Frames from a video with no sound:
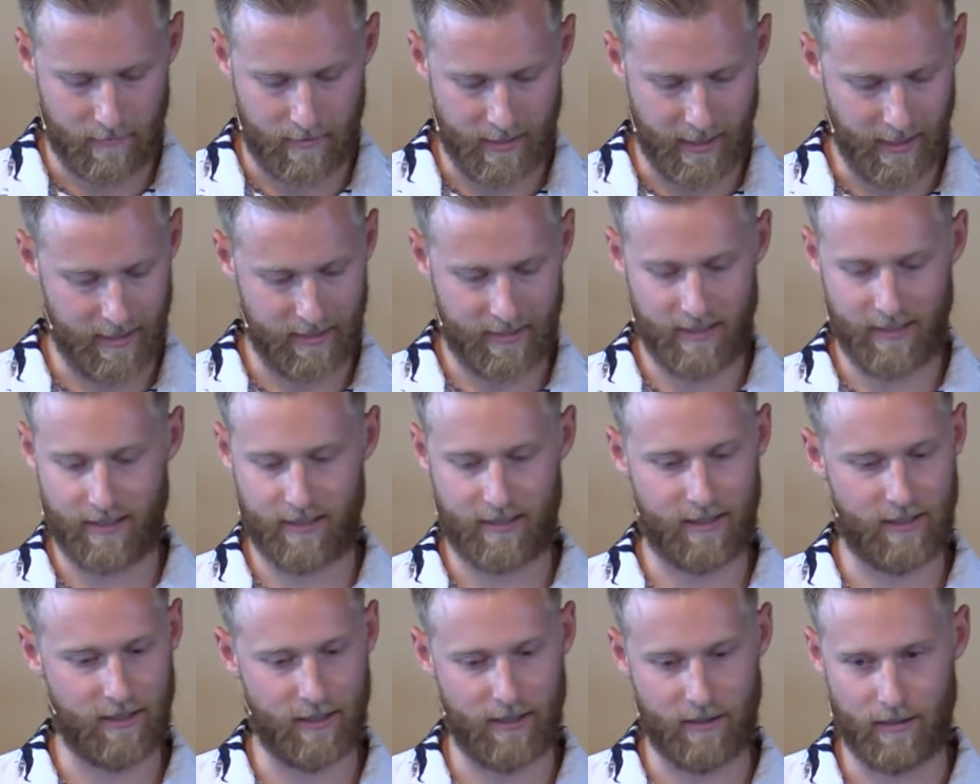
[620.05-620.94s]

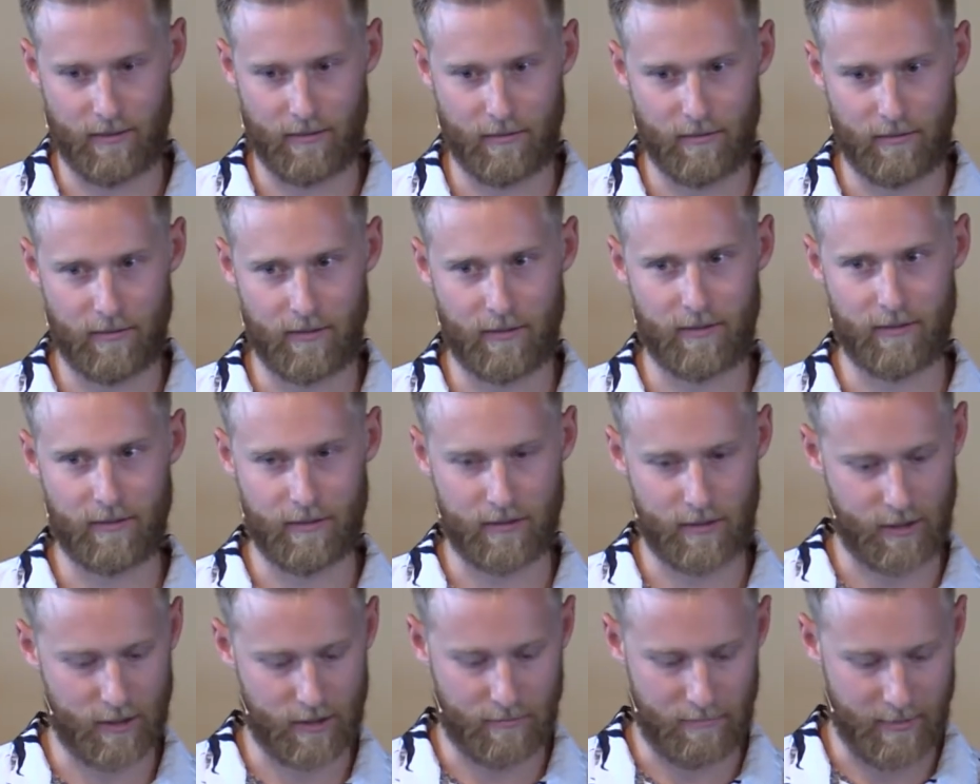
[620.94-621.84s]
tendencies to
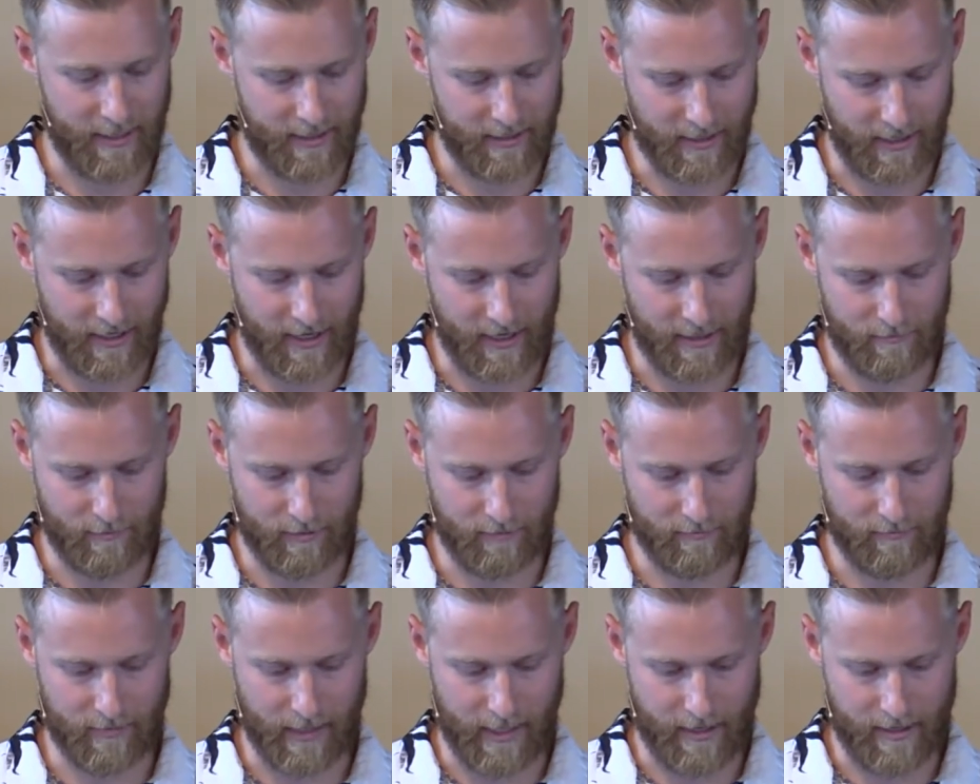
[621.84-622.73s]
just spend
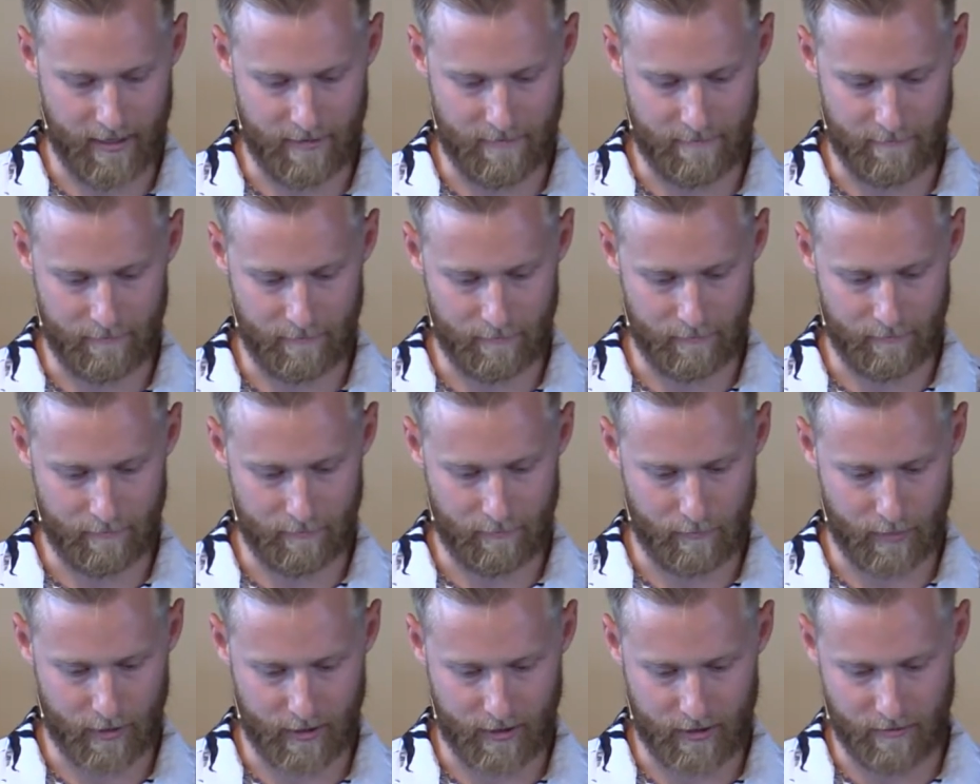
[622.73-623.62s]
time
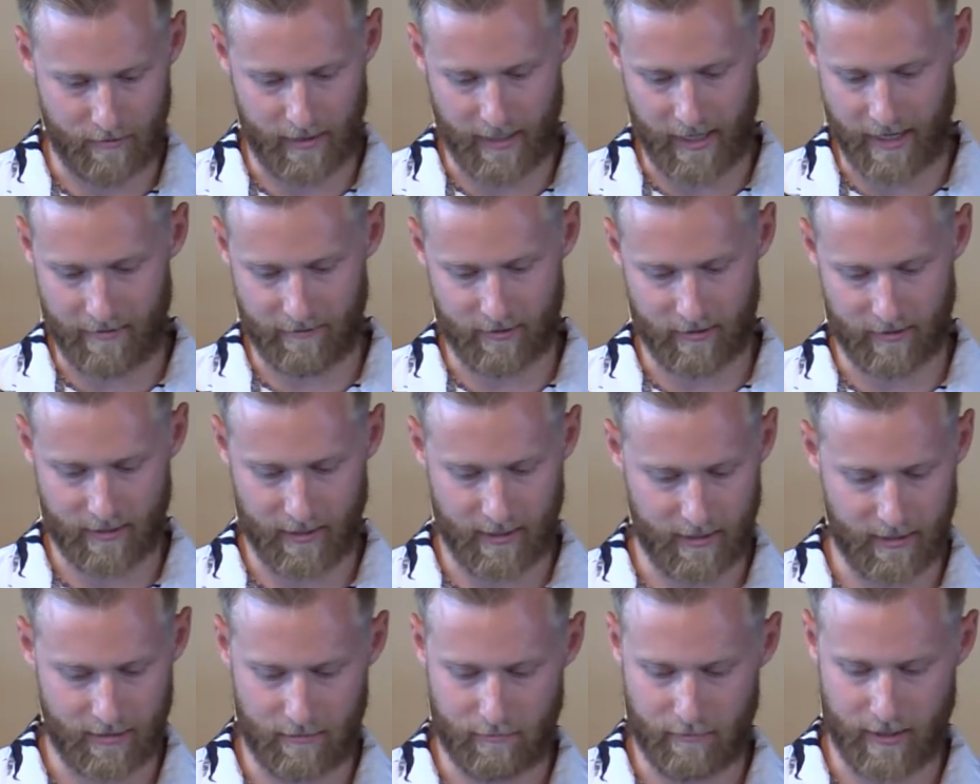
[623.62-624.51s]
pursuing after
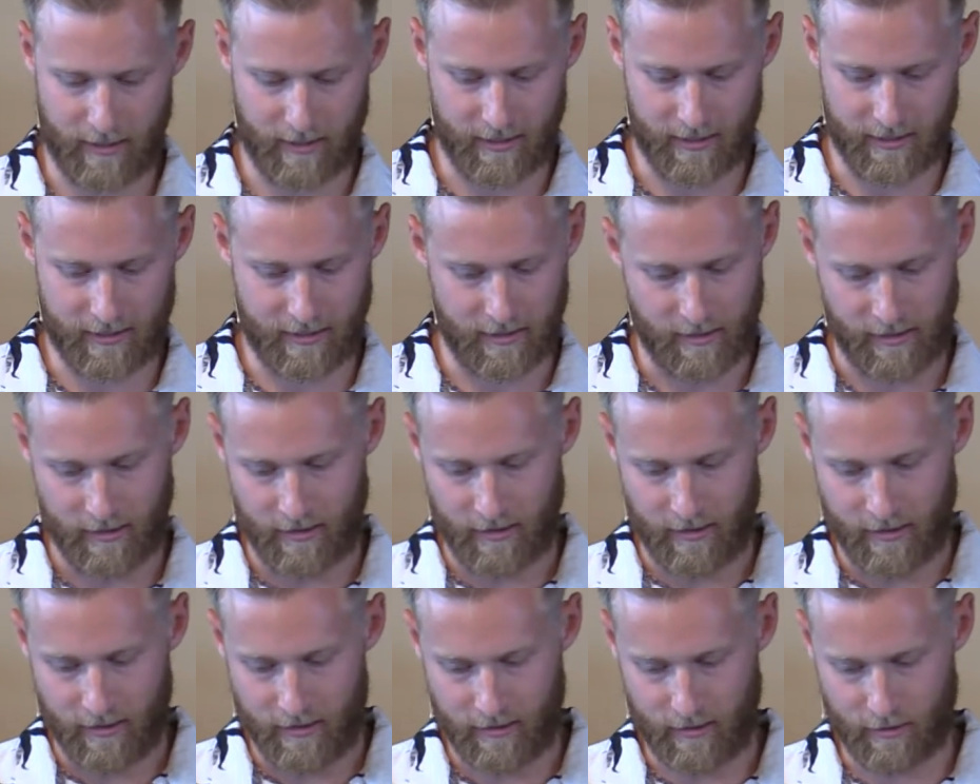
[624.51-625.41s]
things, whether it's
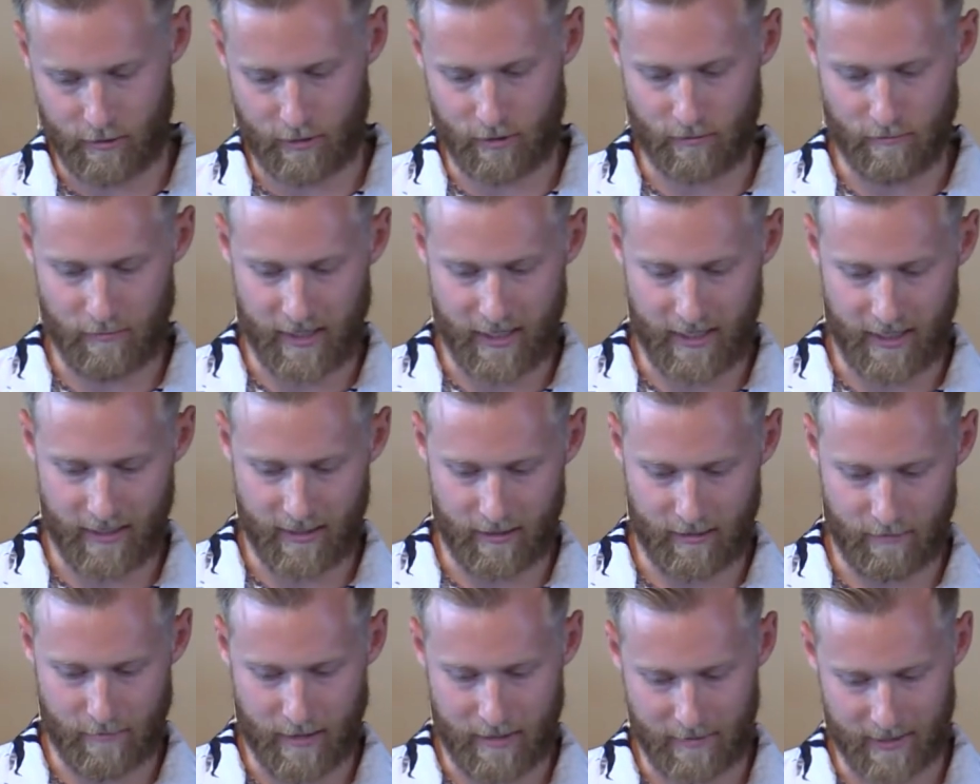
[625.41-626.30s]
social
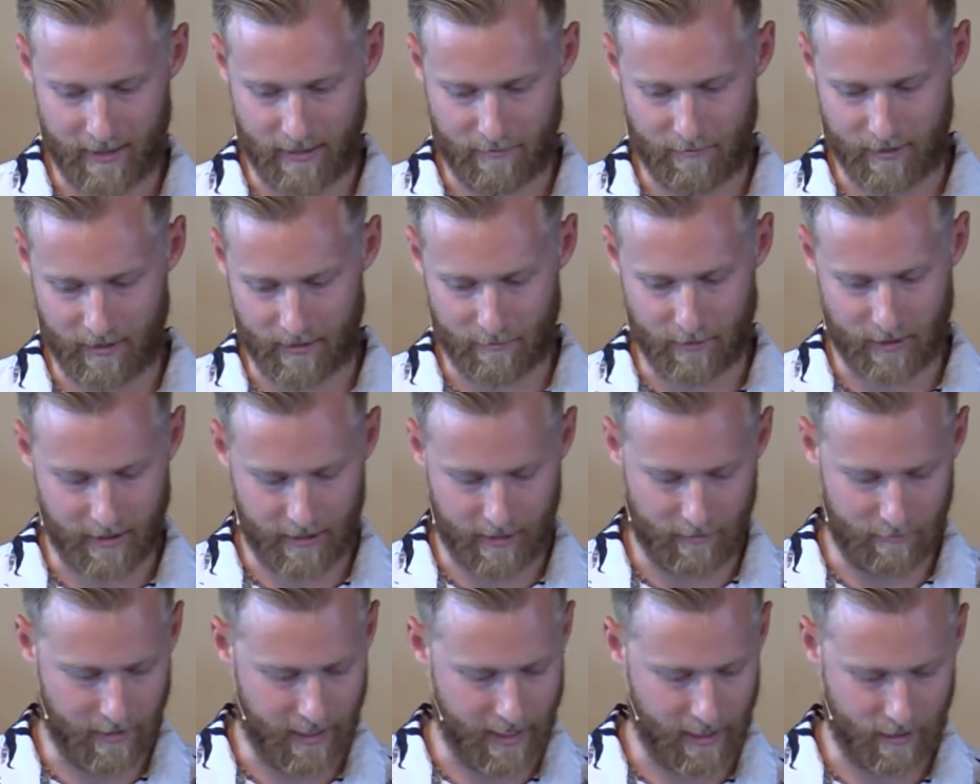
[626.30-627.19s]
media or maybe something I'm
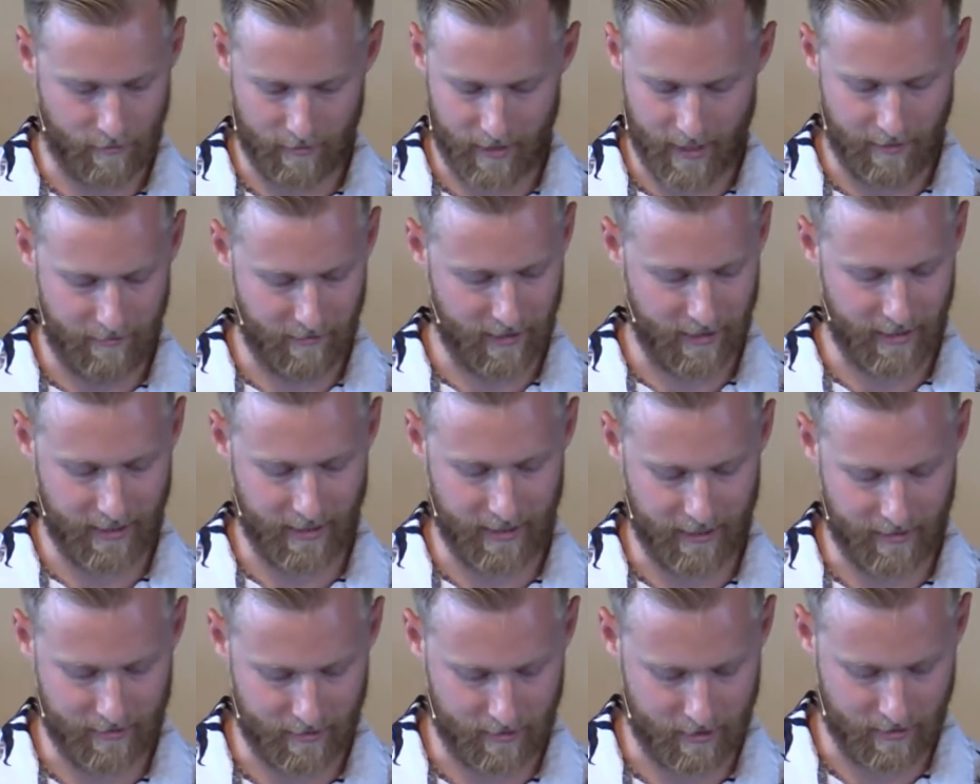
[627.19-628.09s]
trying to buy or whatever it
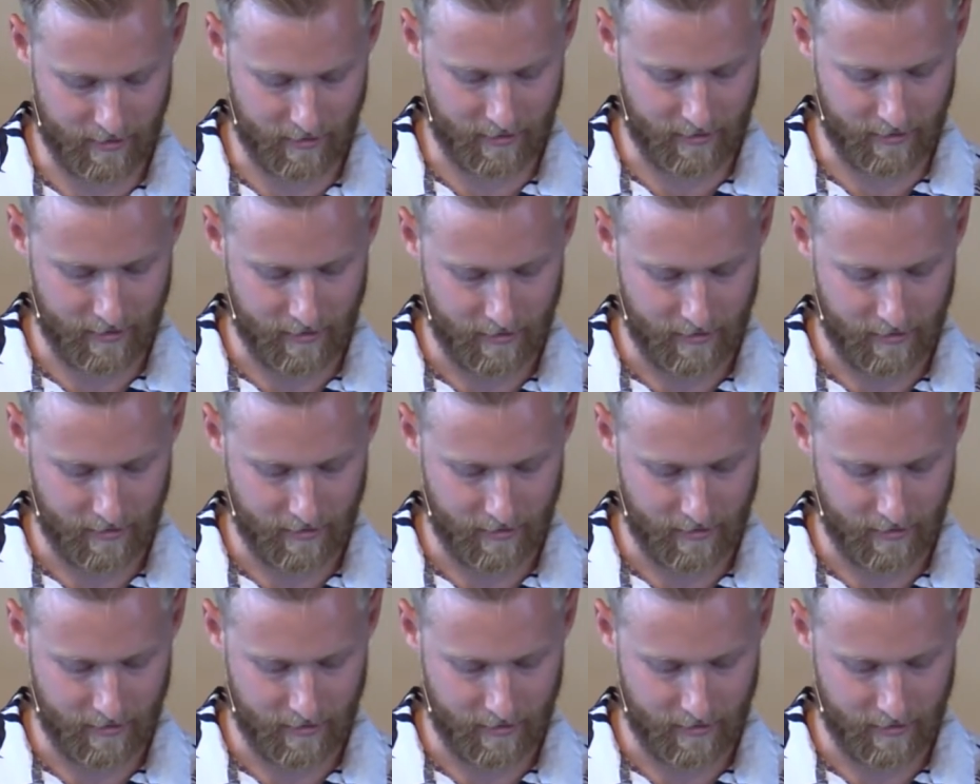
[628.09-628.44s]
is, and just